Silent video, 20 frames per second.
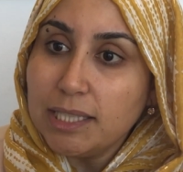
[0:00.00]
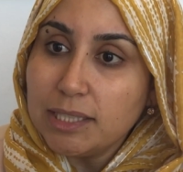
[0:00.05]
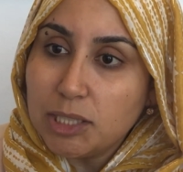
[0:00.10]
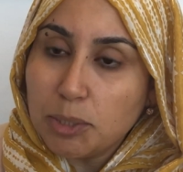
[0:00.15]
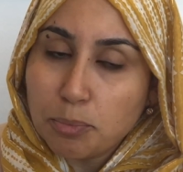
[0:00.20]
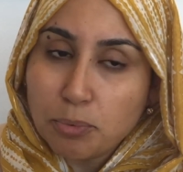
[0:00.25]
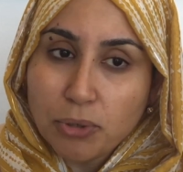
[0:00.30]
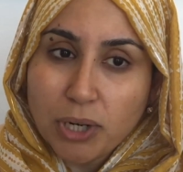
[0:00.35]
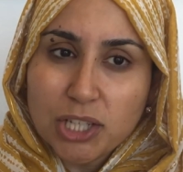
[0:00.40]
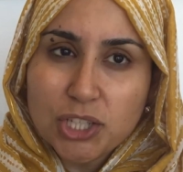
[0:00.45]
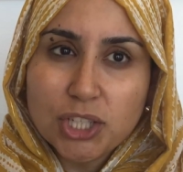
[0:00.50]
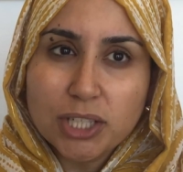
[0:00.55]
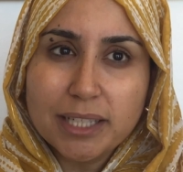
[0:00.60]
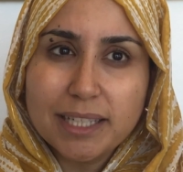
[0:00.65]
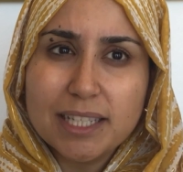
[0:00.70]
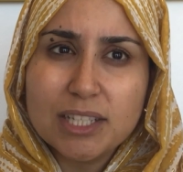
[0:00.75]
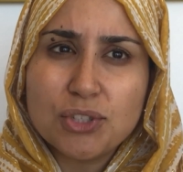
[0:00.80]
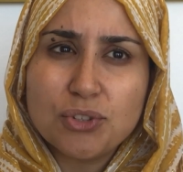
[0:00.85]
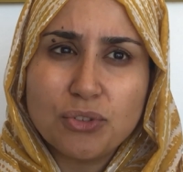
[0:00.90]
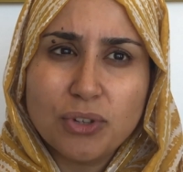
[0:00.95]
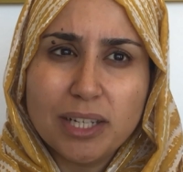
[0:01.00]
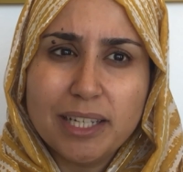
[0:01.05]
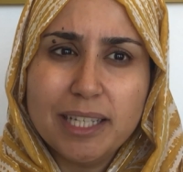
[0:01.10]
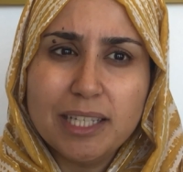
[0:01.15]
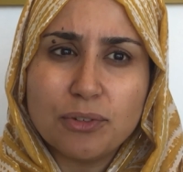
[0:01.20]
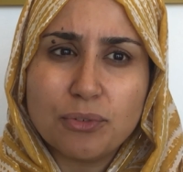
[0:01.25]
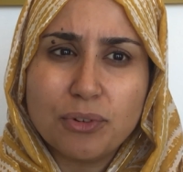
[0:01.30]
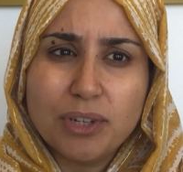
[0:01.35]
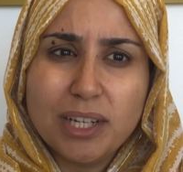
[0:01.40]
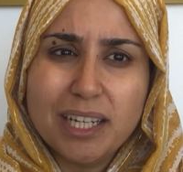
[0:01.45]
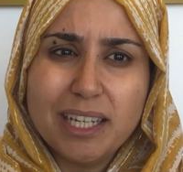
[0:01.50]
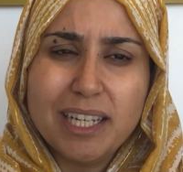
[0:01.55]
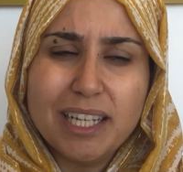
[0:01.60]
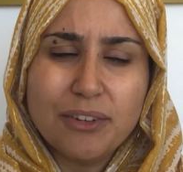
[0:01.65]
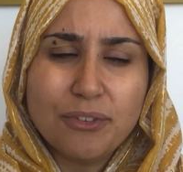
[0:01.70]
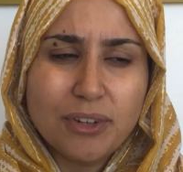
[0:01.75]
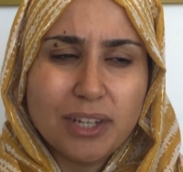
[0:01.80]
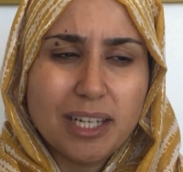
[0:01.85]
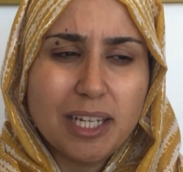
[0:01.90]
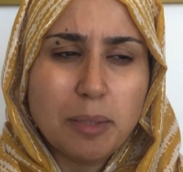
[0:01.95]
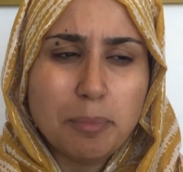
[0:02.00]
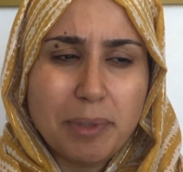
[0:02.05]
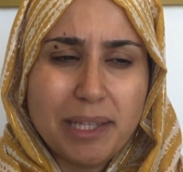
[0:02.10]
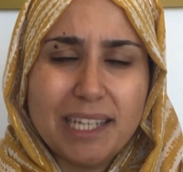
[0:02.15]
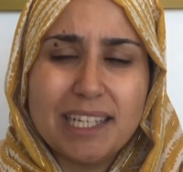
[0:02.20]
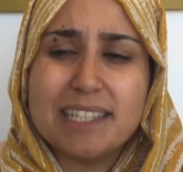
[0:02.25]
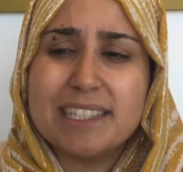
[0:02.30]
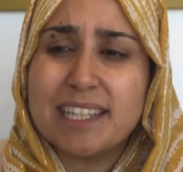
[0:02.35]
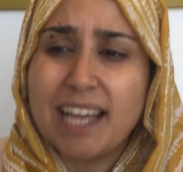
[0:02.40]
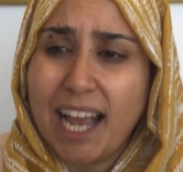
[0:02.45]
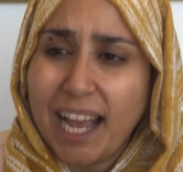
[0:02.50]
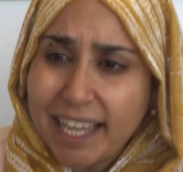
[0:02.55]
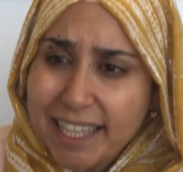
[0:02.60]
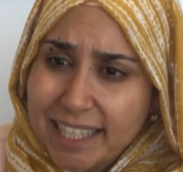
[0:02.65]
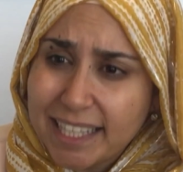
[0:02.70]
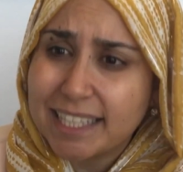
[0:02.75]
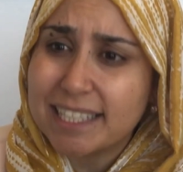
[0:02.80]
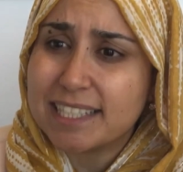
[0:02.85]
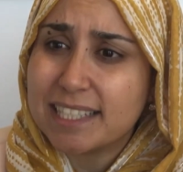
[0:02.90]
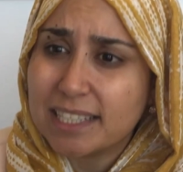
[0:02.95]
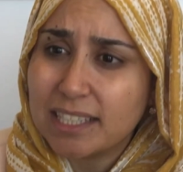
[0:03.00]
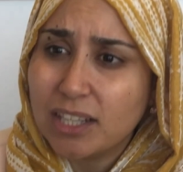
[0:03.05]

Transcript: Depression is really, really, really being tired